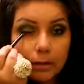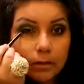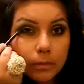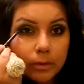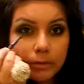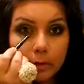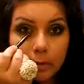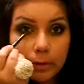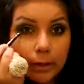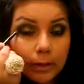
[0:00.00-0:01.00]
It is more of a
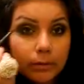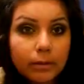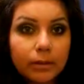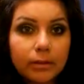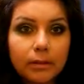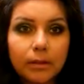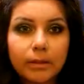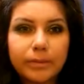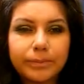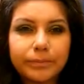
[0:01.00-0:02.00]
going out look.
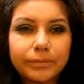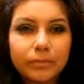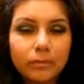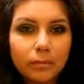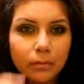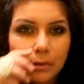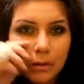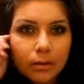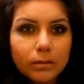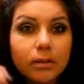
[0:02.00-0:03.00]

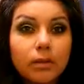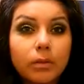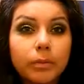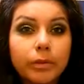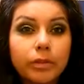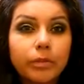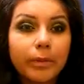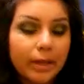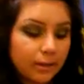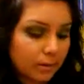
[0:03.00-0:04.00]
It's a little more
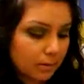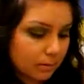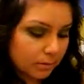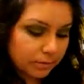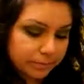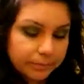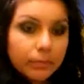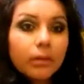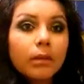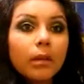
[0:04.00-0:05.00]
dramatic, so.
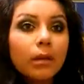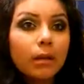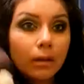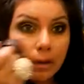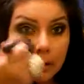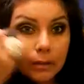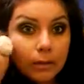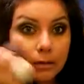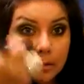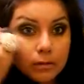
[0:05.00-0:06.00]
And
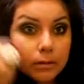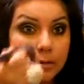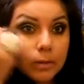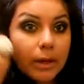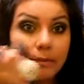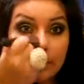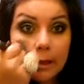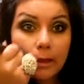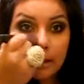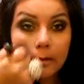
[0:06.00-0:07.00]
then since we have
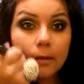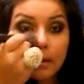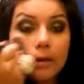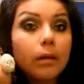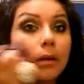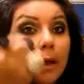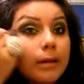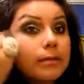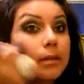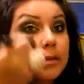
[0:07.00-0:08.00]
that
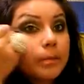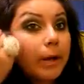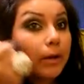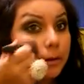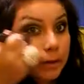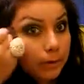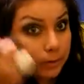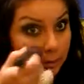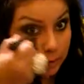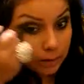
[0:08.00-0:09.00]
excess powder
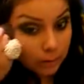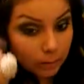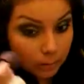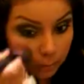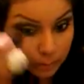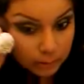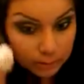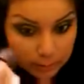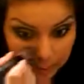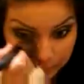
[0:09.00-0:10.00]
down here, we could
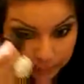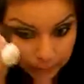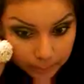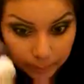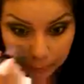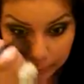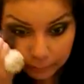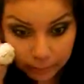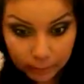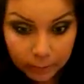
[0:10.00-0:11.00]
just kind of pick up all our
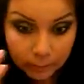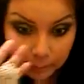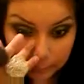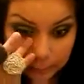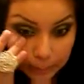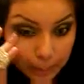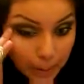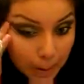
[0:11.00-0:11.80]
fallout with it.